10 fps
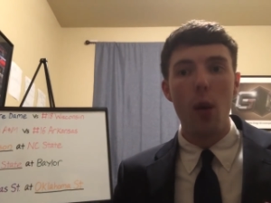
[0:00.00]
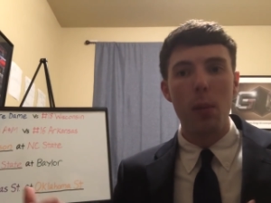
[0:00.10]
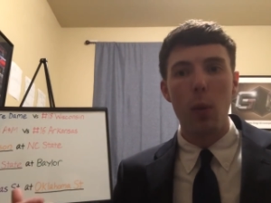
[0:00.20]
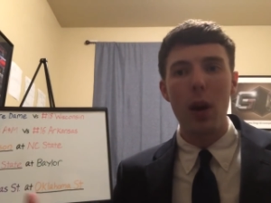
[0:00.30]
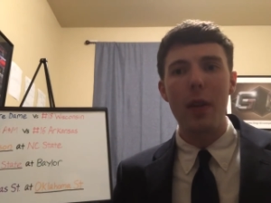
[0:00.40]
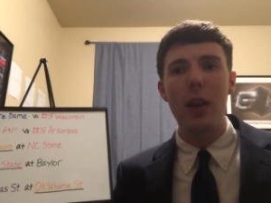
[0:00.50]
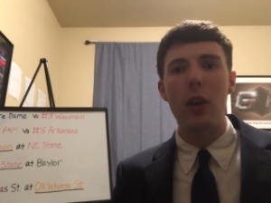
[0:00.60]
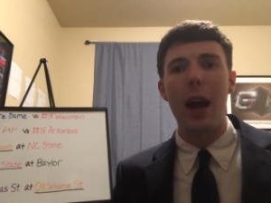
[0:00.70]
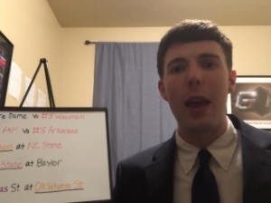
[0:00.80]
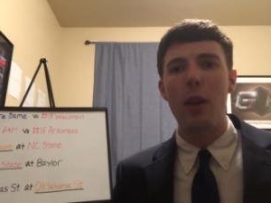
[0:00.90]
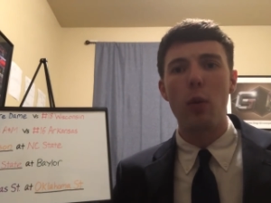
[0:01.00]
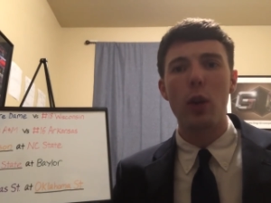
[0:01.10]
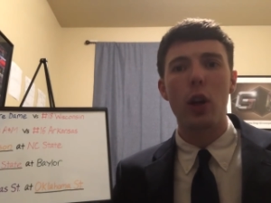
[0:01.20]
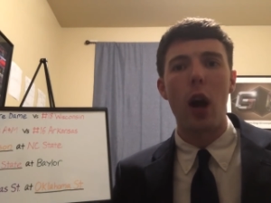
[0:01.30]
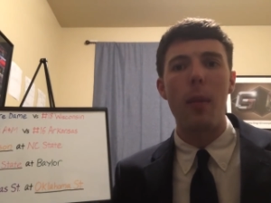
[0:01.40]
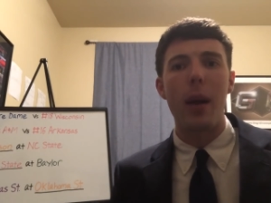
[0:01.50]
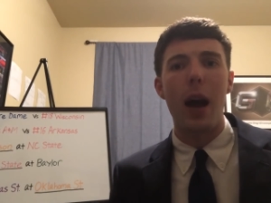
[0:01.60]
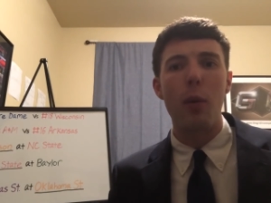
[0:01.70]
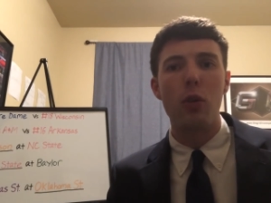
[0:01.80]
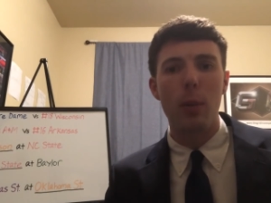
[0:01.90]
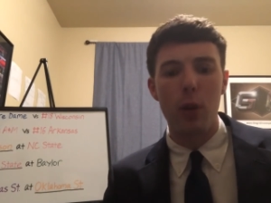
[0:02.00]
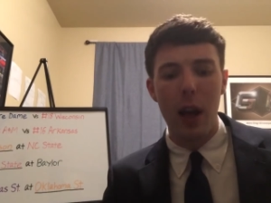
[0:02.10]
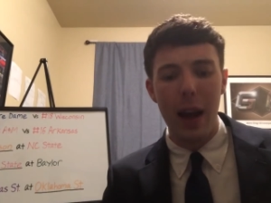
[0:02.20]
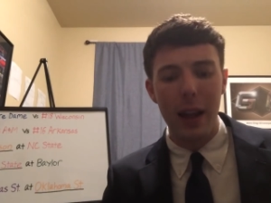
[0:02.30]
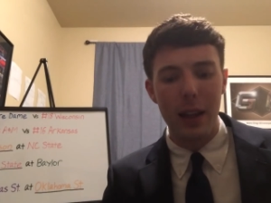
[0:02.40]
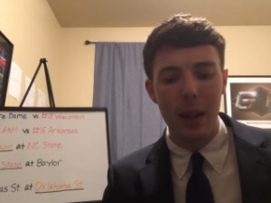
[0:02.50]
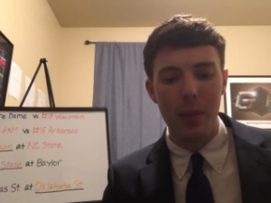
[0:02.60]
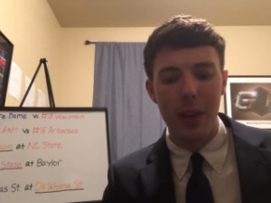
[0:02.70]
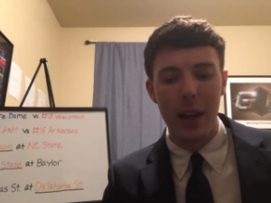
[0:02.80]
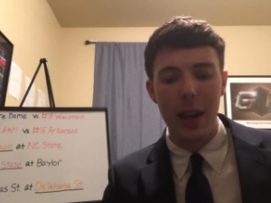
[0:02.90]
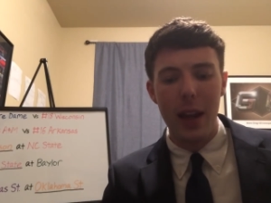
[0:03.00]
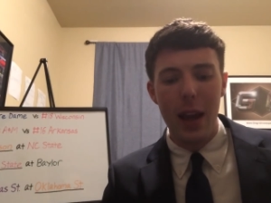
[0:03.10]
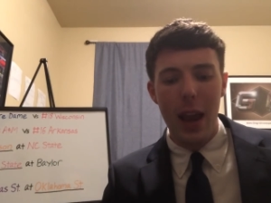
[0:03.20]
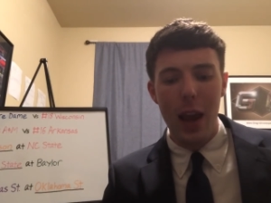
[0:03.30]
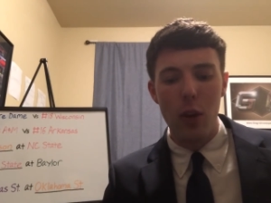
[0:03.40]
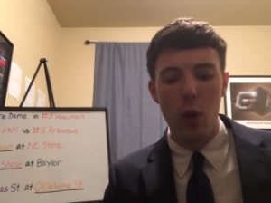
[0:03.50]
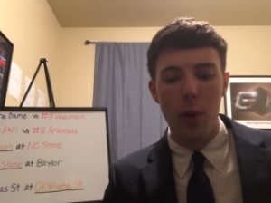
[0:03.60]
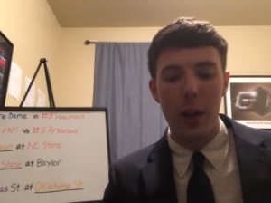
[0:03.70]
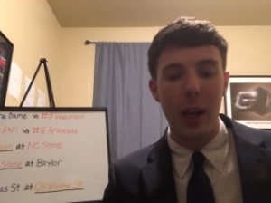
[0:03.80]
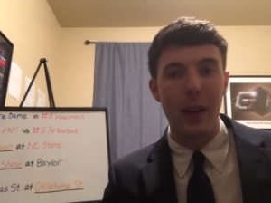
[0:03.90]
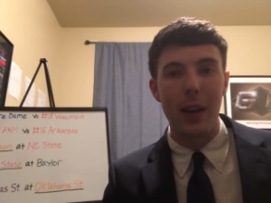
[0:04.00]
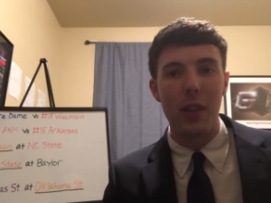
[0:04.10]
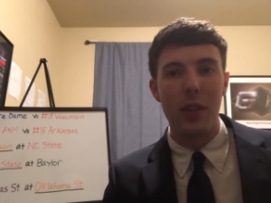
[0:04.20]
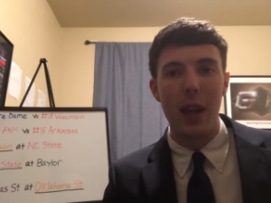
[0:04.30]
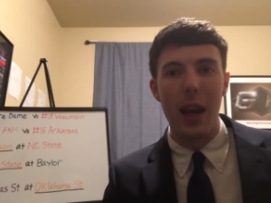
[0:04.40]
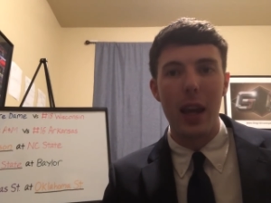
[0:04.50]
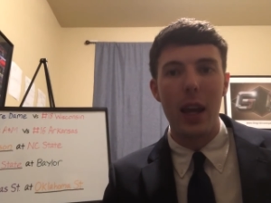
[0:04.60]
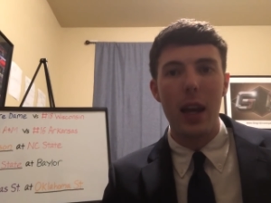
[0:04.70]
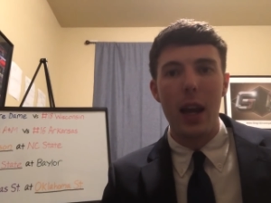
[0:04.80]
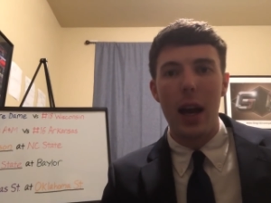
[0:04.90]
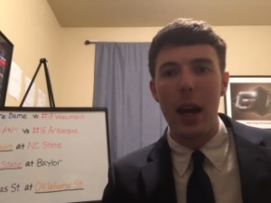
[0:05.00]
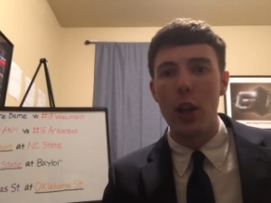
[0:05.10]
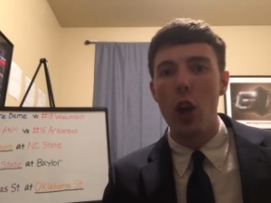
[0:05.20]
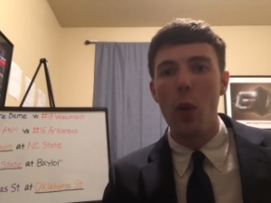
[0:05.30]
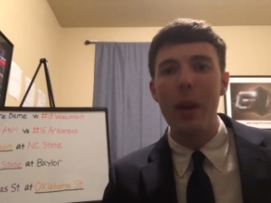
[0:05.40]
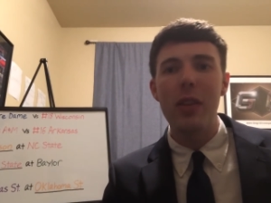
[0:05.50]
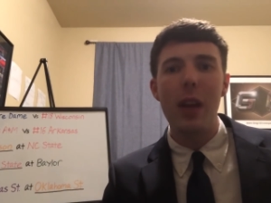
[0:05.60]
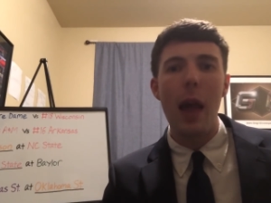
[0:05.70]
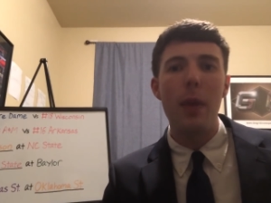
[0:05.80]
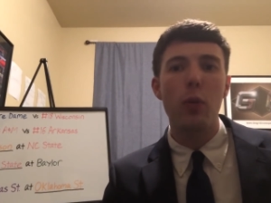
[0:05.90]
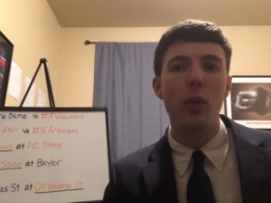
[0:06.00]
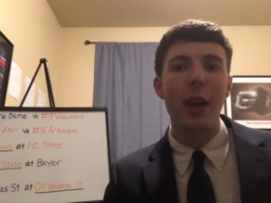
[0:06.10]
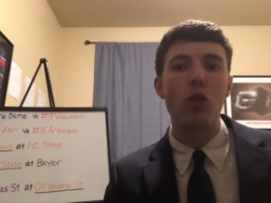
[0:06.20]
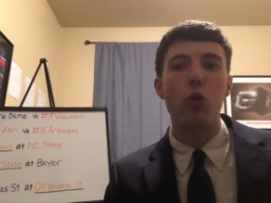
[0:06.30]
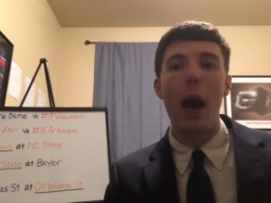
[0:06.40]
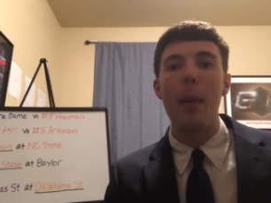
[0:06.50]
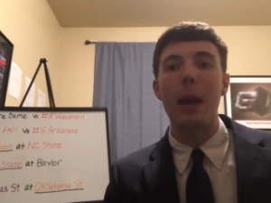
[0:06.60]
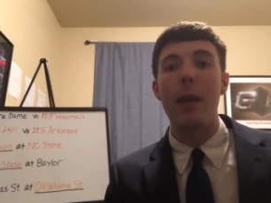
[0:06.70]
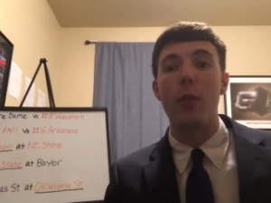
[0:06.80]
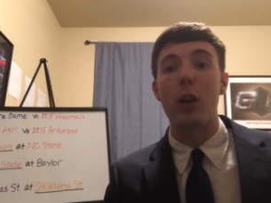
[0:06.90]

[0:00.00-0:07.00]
But one of these that really caught my eye was number nine Clemson in North Carolina State. Uh, you know, we said this was a trap game for